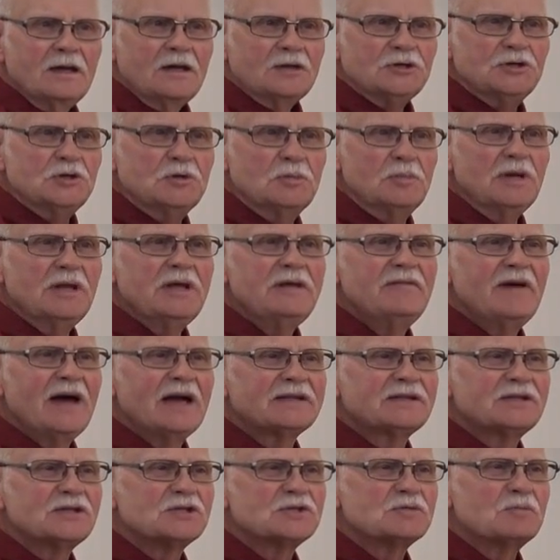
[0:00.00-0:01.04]
Do you believe
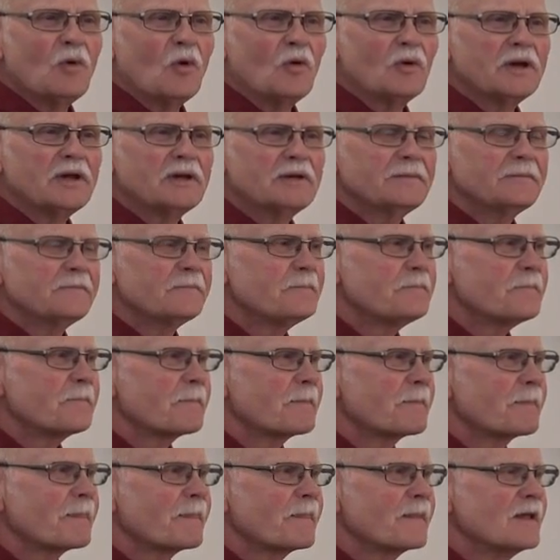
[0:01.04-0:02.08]
that this morning?
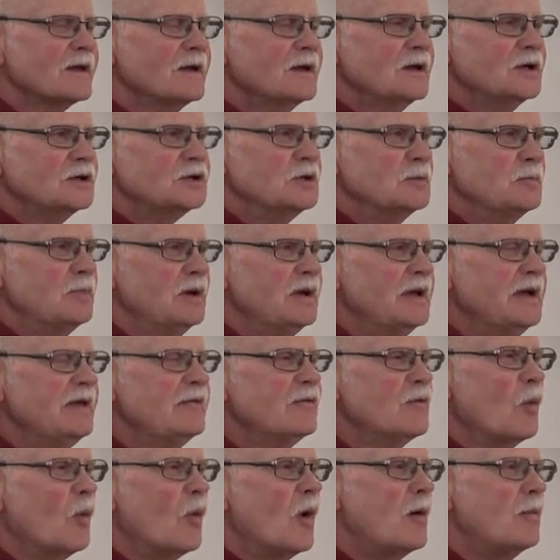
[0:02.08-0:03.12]
Amen. Do you believe
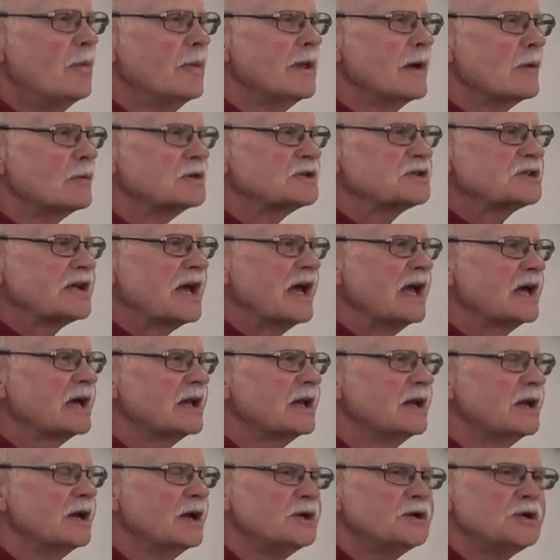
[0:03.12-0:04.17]
the woman that was taken
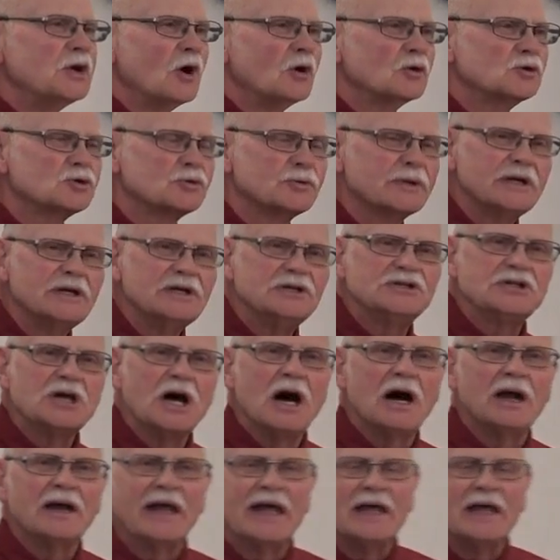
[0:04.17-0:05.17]
in adultery in John